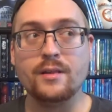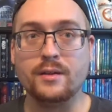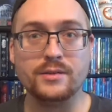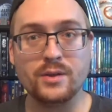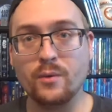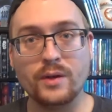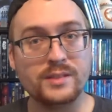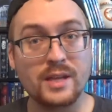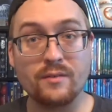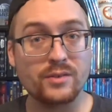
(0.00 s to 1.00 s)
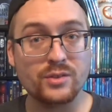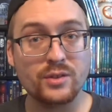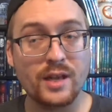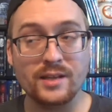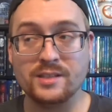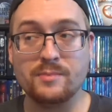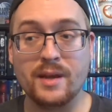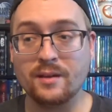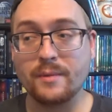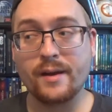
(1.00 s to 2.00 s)
There's oh, it's never too late. Just
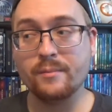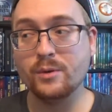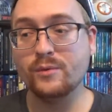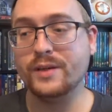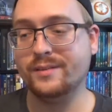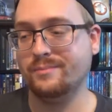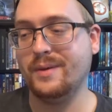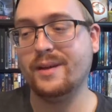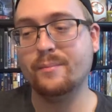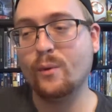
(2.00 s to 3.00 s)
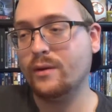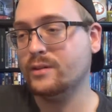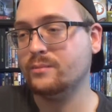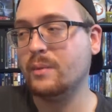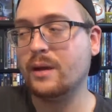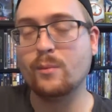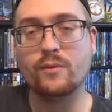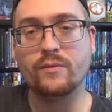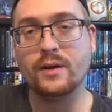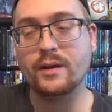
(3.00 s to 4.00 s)
make a better movie. Make a more make a more
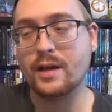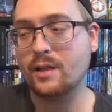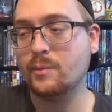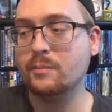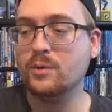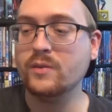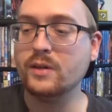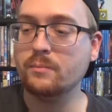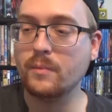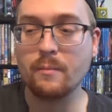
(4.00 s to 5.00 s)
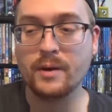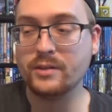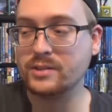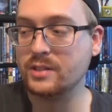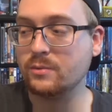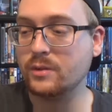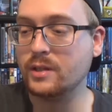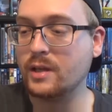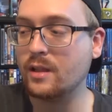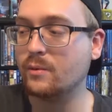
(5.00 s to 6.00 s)
fun Halloween movie, a, a better sequel
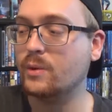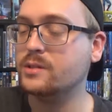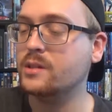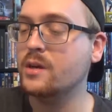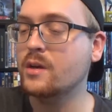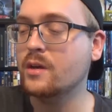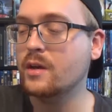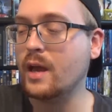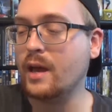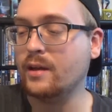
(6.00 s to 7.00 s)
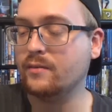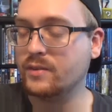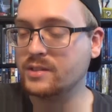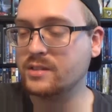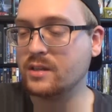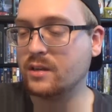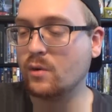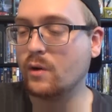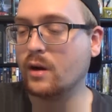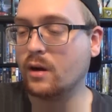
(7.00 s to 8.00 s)
than the other ones. And if this is
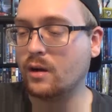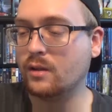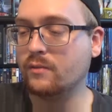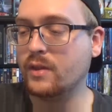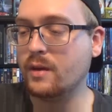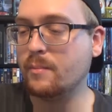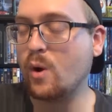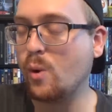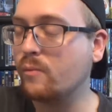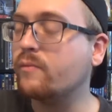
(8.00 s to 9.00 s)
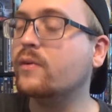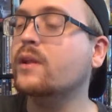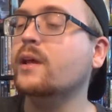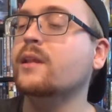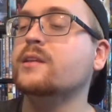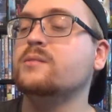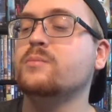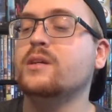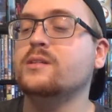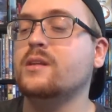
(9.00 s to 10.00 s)
ignoring all of them, hopefully this
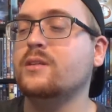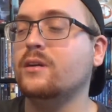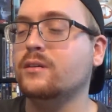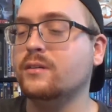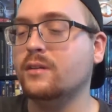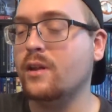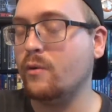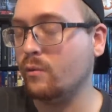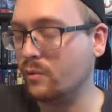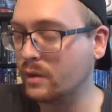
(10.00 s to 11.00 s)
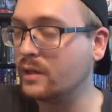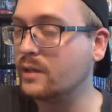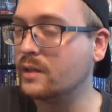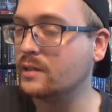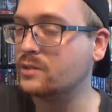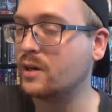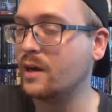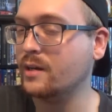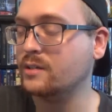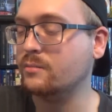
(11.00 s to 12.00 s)
means that they're they're really
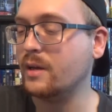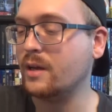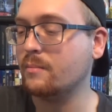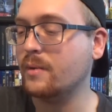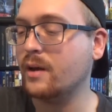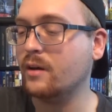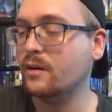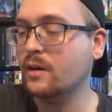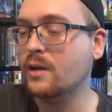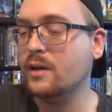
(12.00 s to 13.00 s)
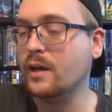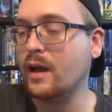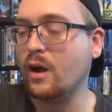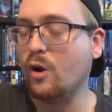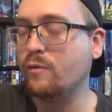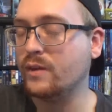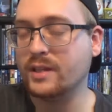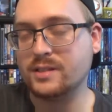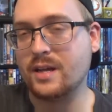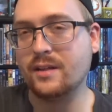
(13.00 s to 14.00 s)
trying to make it better. Uh, hopefully
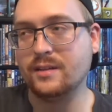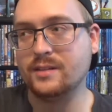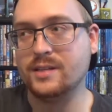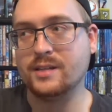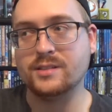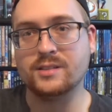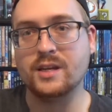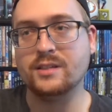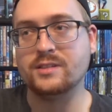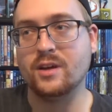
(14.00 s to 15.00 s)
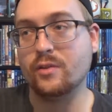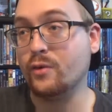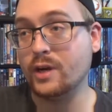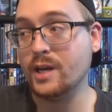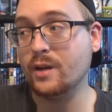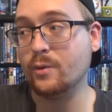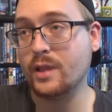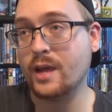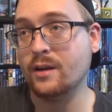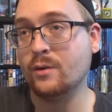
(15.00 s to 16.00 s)
it's not like a Texas Chainsaw 3D where
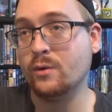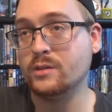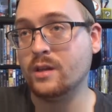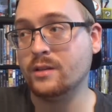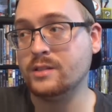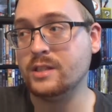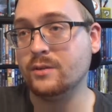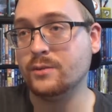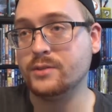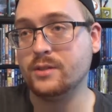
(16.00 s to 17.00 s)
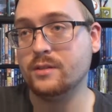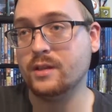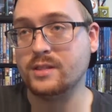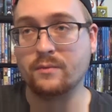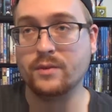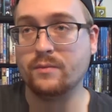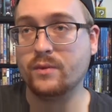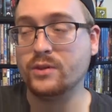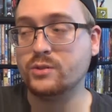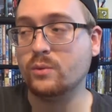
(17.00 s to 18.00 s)
that ignores all the sequels except for the
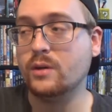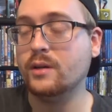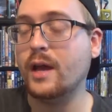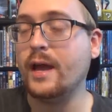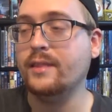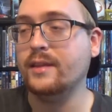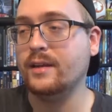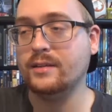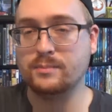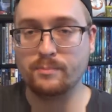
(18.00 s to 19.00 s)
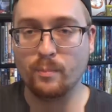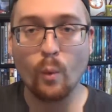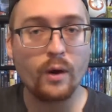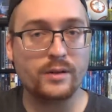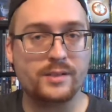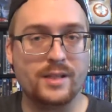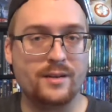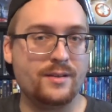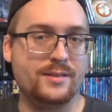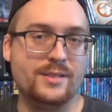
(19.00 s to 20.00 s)
first one, and then it's worse than
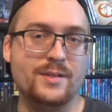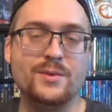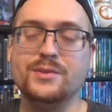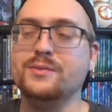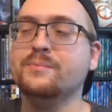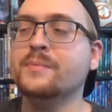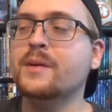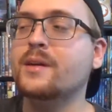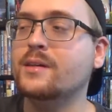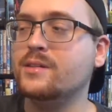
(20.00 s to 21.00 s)
all the sequels.